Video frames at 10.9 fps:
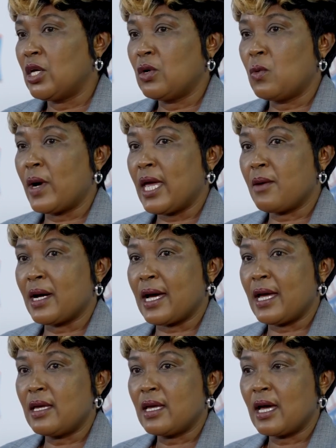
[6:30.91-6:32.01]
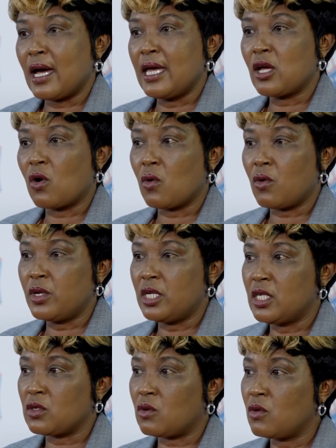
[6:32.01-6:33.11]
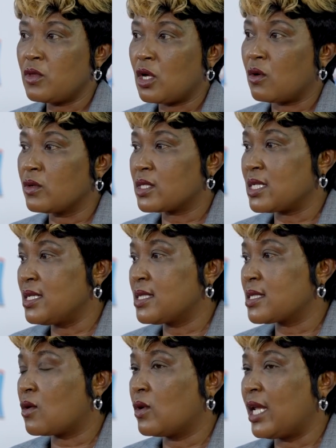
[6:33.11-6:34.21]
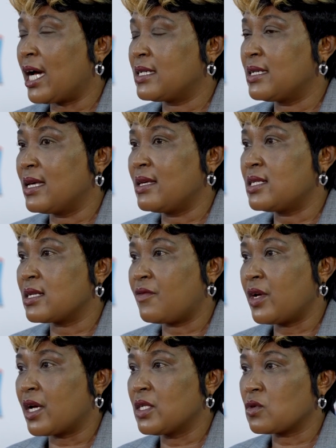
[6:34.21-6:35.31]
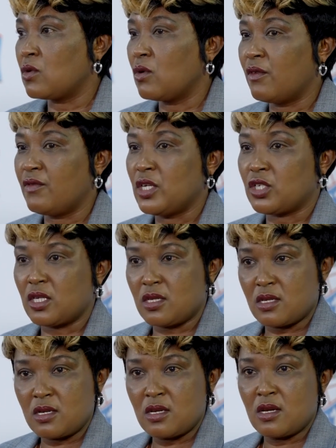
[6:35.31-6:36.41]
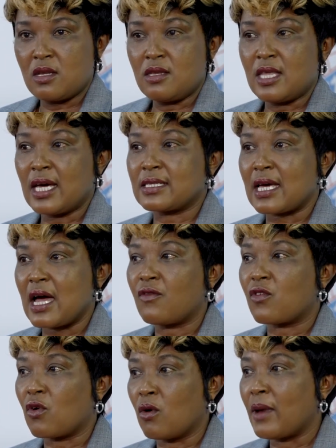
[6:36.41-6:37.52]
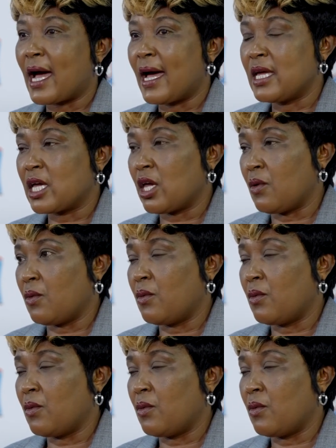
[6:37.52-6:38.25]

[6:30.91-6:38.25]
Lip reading: whereby I coordinate all the courses conducted at the East African School of Aviation that are from ICAO.